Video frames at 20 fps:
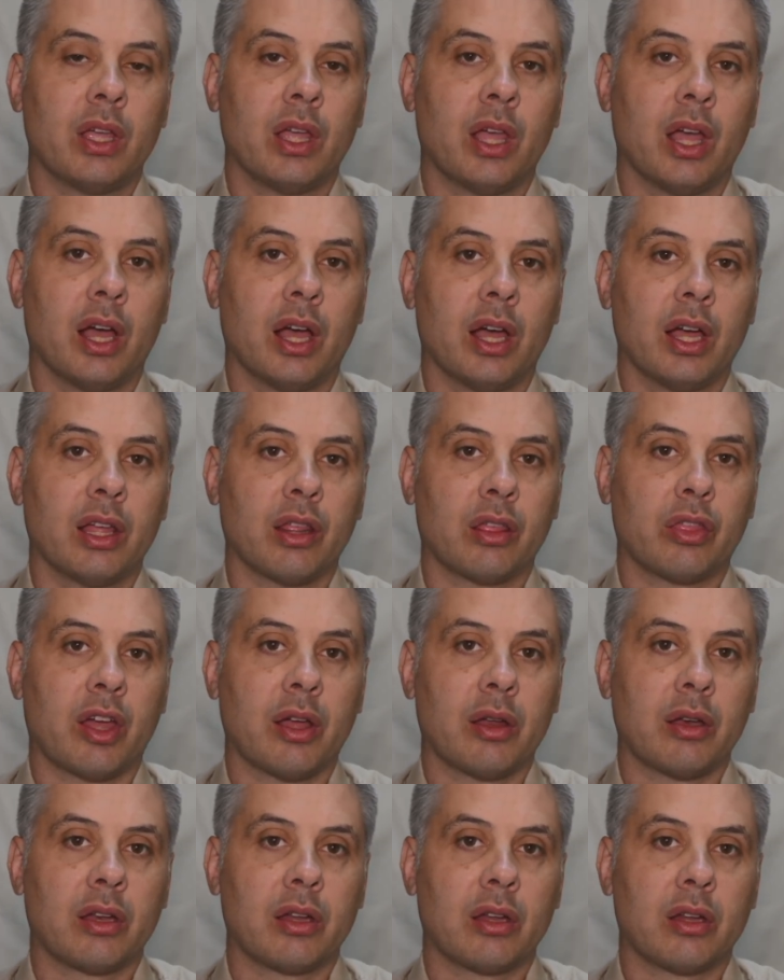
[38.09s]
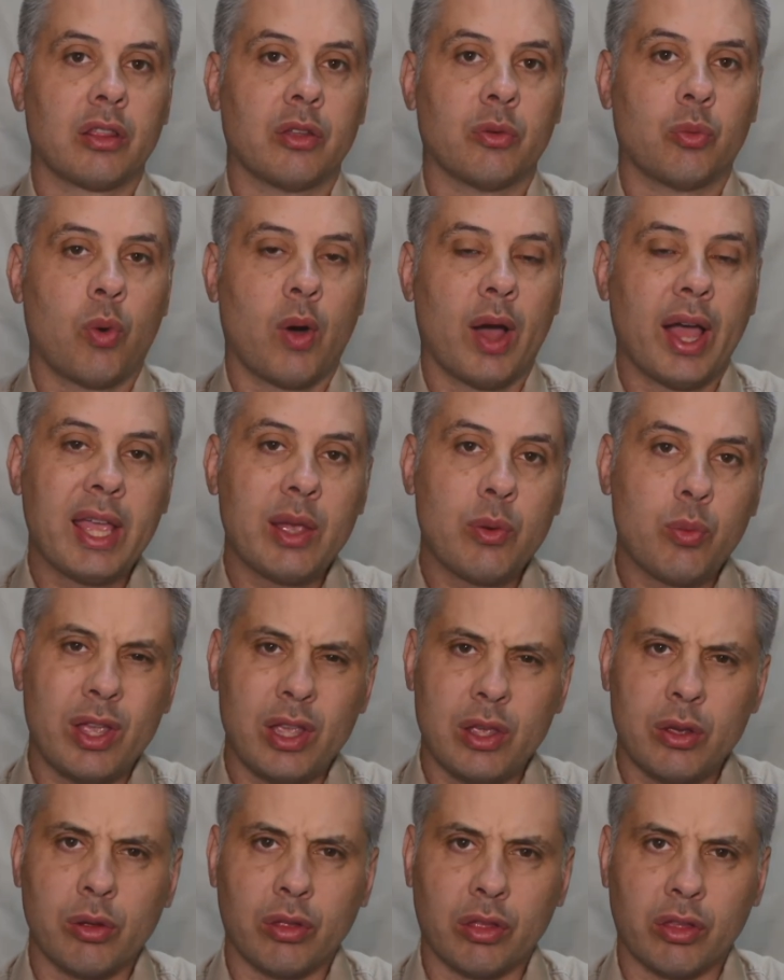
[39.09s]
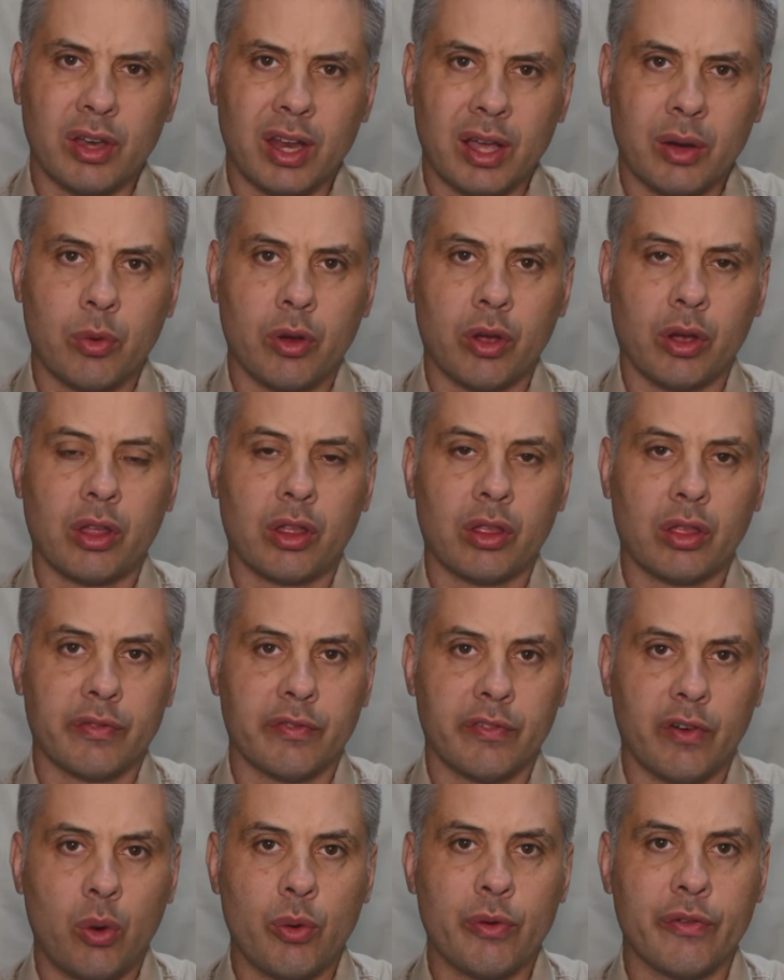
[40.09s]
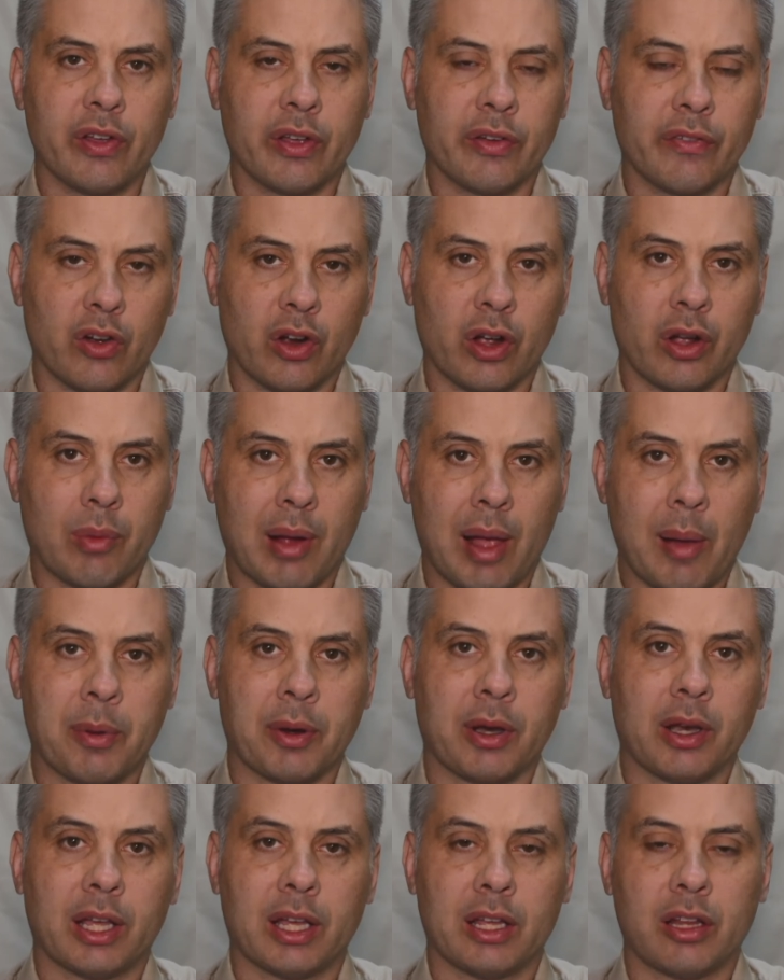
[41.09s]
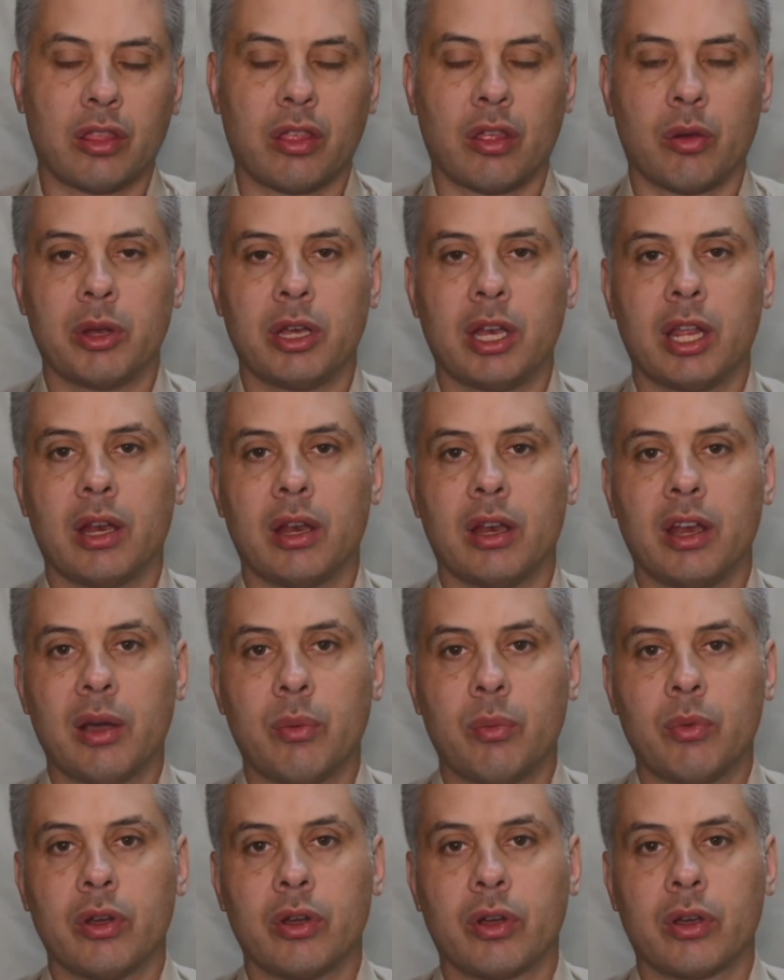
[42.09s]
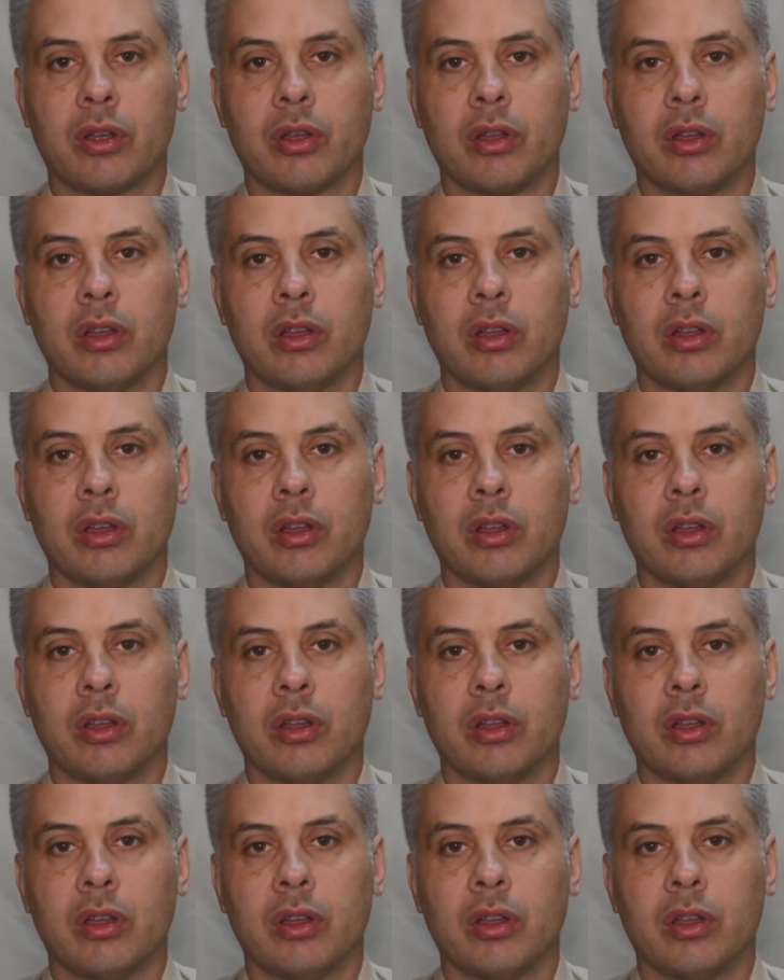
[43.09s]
is that the way we use a network is evolving very rapidly. And so we need a network